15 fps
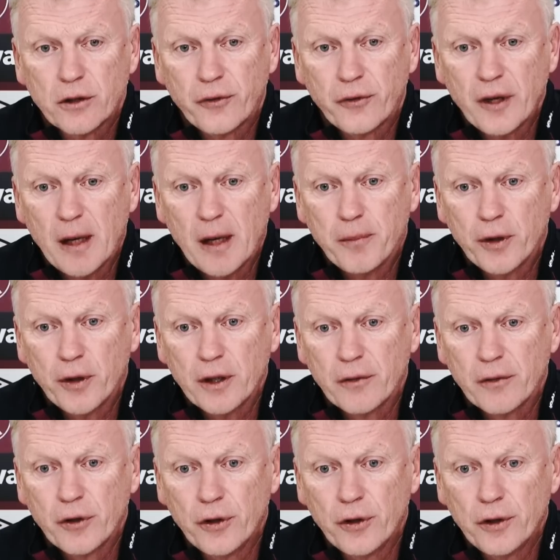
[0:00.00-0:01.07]
from that point of
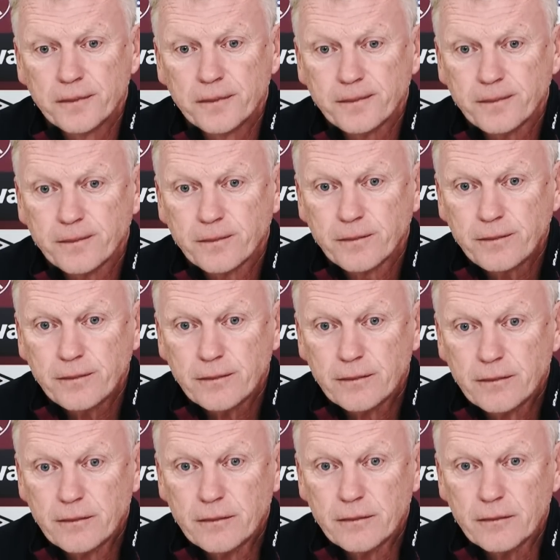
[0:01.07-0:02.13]
view,
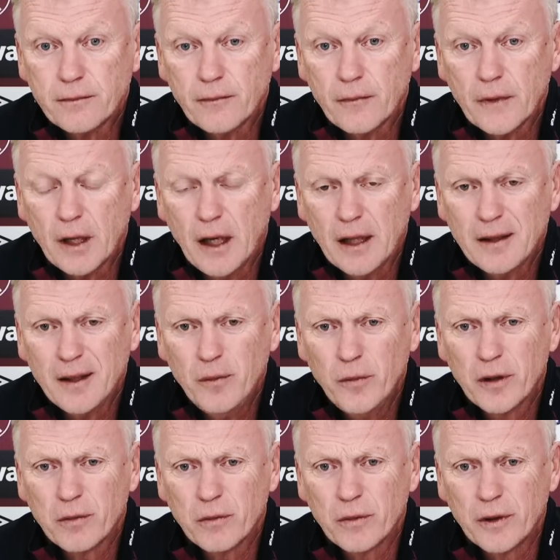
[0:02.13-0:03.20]
I think
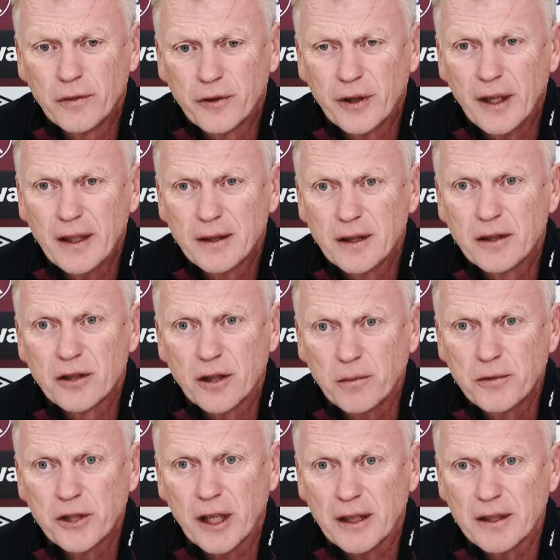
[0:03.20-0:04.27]
we've created some
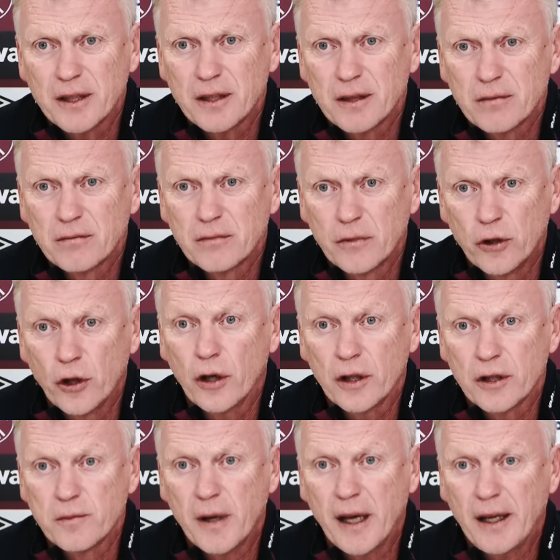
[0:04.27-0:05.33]
chances, not
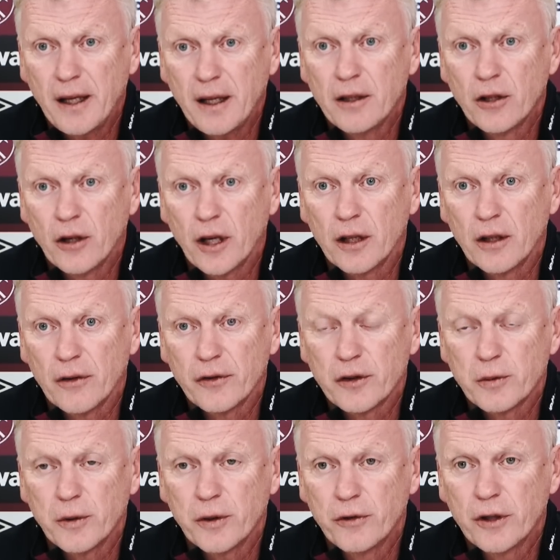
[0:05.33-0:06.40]
as many and not enough
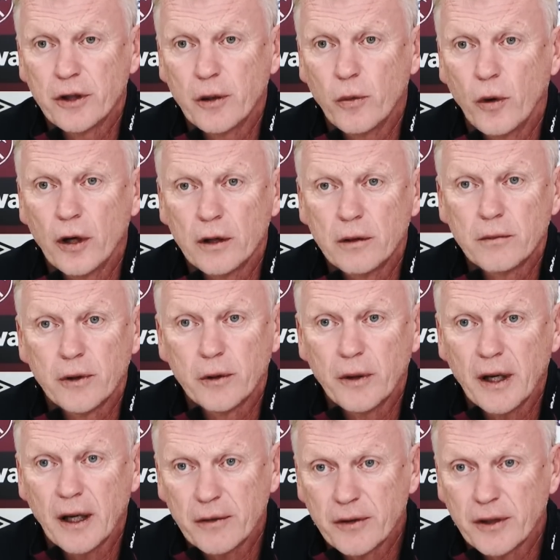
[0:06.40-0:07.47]
as we really want, but we
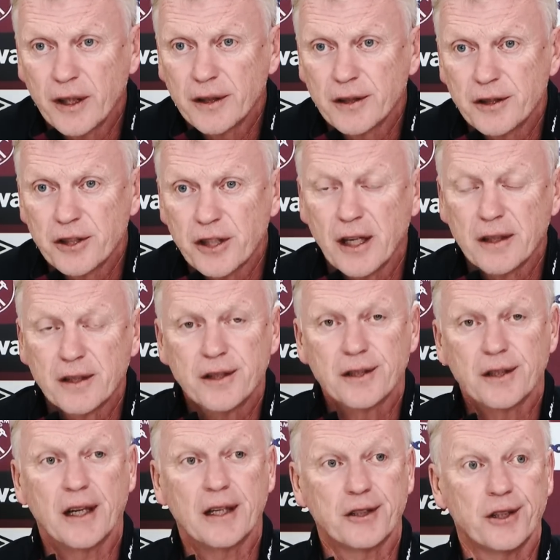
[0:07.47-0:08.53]
have created chances,
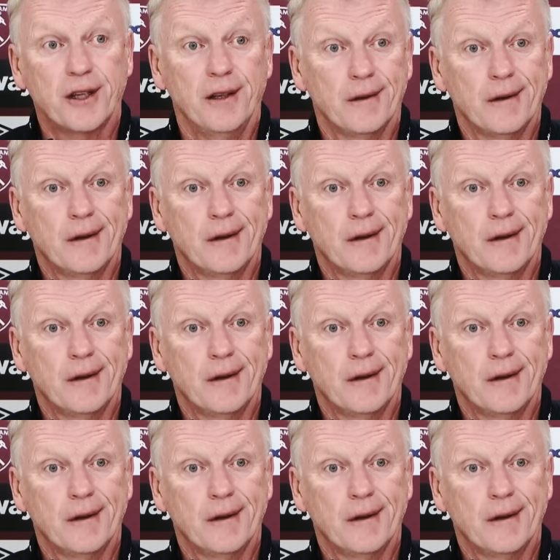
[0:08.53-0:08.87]
and actually